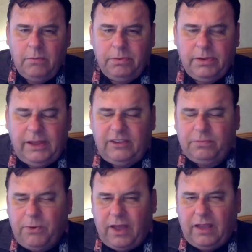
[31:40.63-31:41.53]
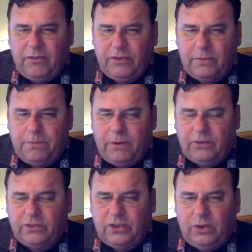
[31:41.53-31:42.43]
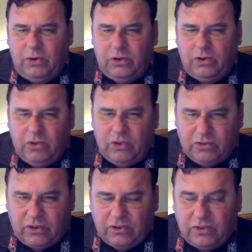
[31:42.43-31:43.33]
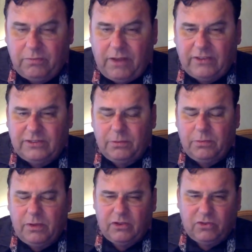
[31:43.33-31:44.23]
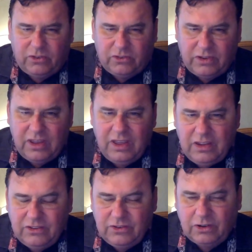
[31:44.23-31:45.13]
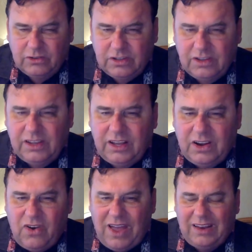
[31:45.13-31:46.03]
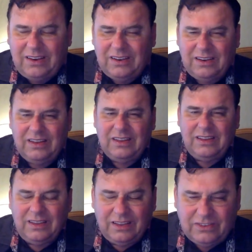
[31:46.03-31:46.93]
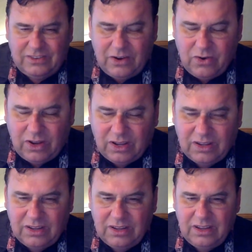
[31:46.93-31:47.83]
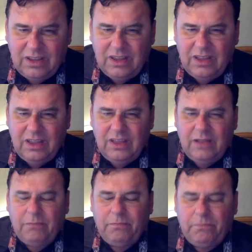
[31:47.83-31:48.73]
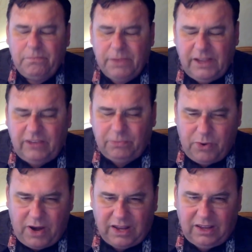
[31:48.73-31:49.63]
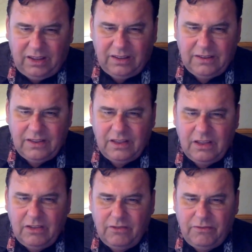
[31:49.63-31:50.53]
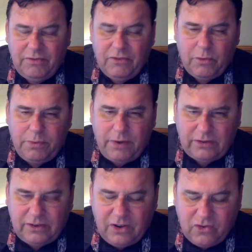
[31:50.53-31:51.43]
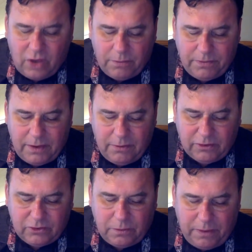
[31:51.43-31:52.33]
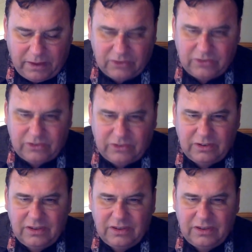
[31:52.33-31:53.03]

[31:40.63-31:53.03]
Please pray for the persecuted Christians in Muslim countries, certainly in Iran, in Syria. Please pray for President Trump and Mr. Pence.